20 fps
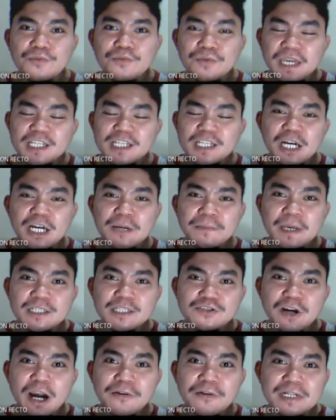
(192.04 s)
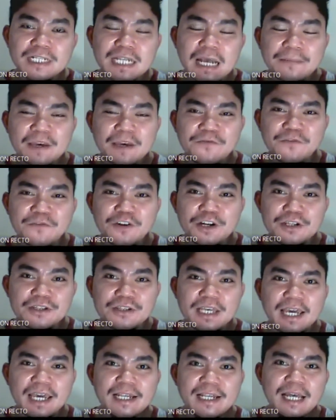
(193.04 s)
we jump into our topic for
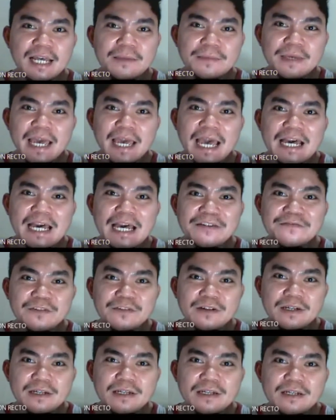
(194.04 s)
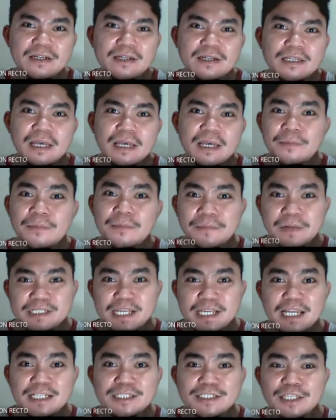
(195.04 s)
today, let me
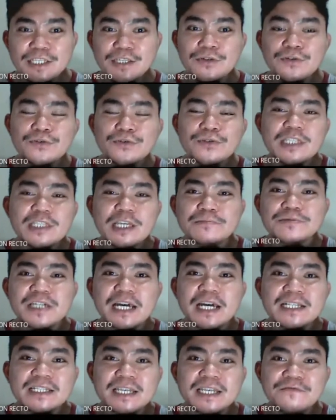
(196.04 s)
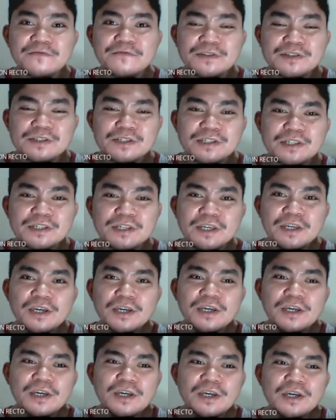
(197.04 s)
present to you the objectives.
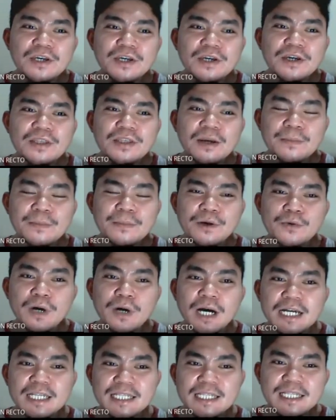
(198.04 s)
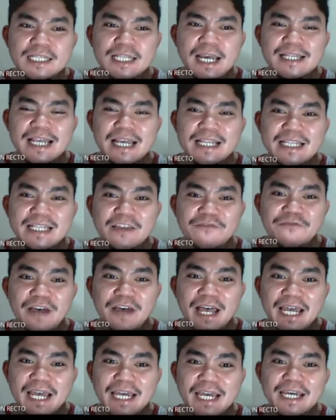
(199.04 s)
Number 1,
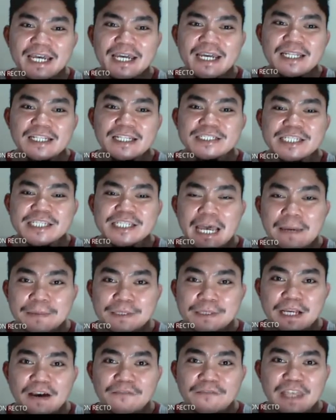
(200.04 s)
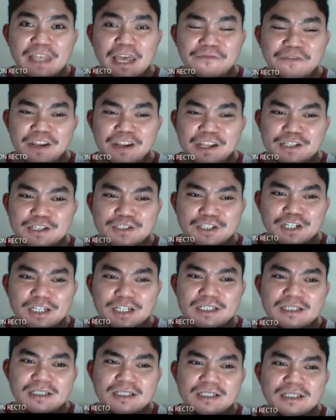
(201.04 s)
identify the types of
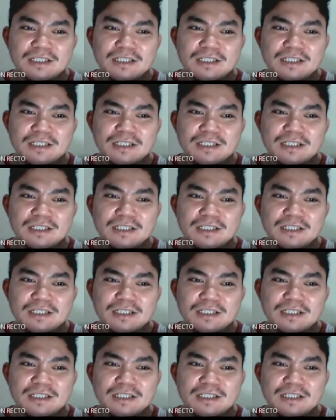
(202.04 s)
definition.